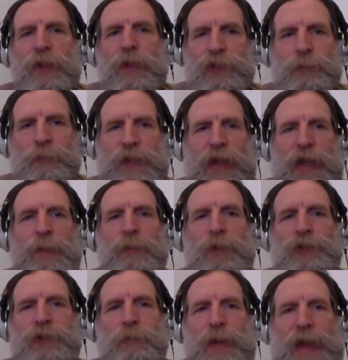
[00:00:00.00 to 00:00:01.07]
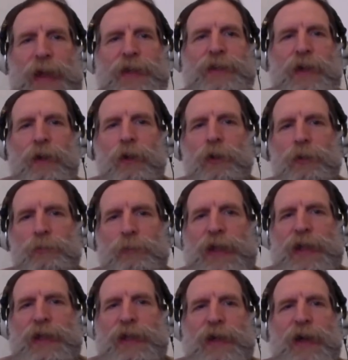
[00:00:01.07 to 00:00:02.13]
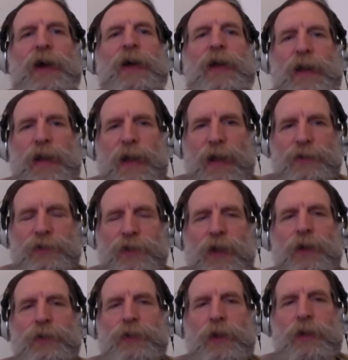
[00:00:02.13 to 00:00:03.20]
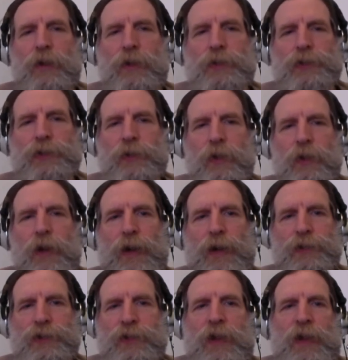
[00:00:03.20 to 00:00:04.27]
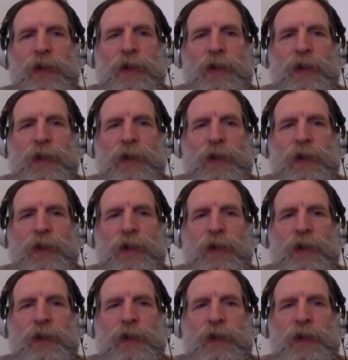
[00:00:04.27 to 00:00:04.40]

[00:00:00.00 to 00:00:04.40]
to be able to make their own media and tell their own stories.